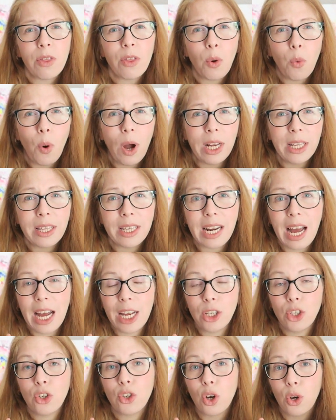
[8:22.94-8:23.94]
one that
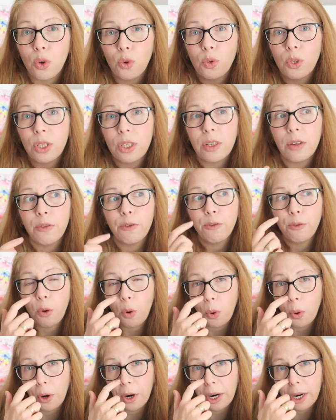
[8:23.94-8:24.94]
I chose
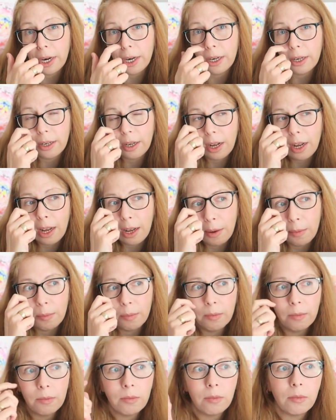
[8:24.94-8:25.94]
for
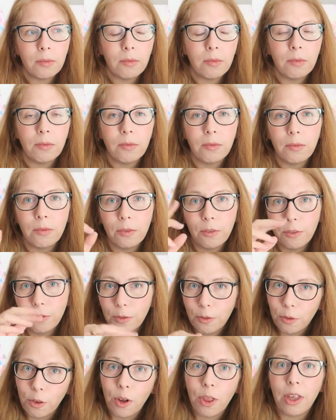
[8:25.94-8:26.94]

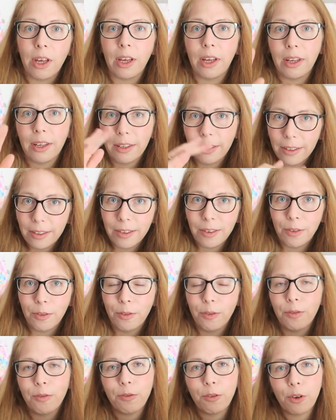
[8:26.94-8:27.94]

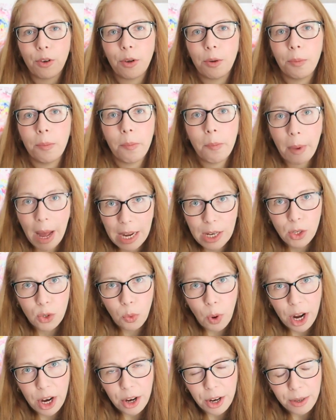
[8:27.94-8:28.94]
my
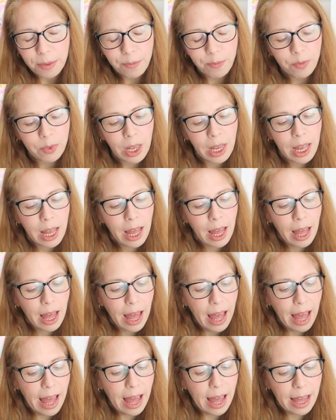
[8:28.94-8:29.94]
sweater.
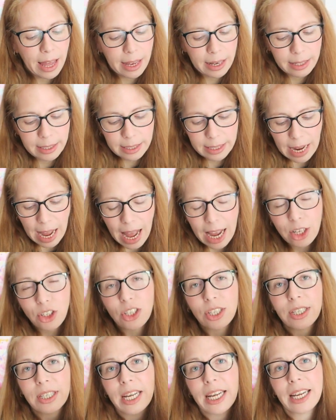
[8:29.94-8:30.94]
And I
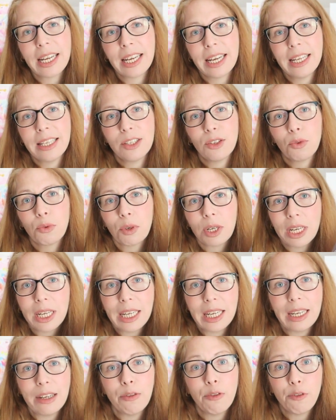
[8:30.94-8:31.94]
just think it's
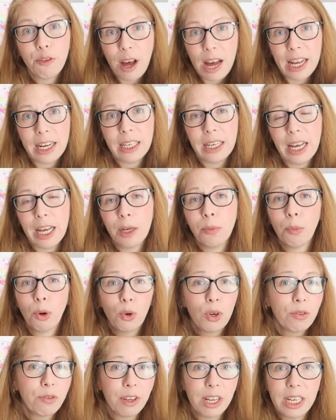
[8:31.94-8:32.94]
really fun and
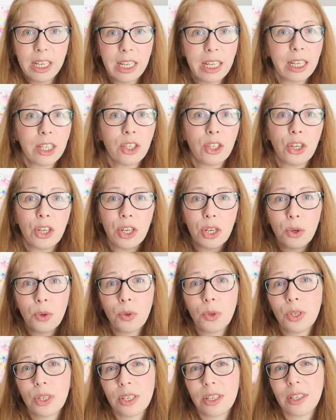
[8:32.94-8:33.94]
motivating to
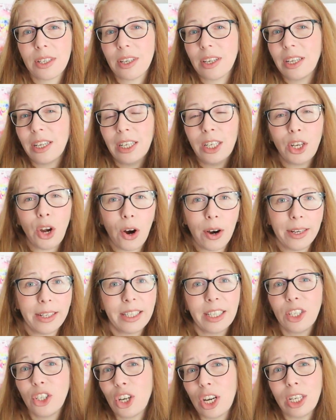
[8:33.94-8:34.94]
use
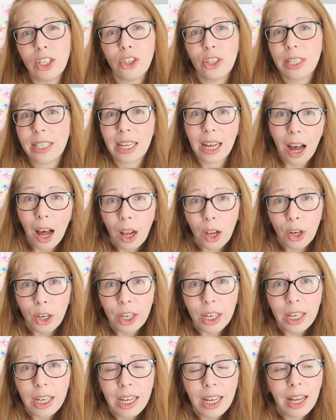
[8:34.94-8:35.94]
yarn that changes
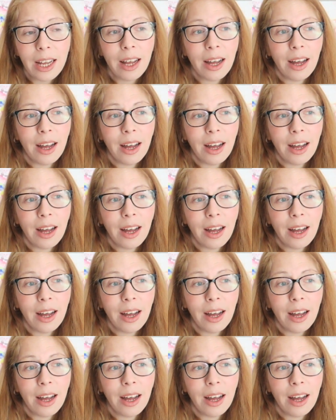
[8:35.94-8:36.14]
color,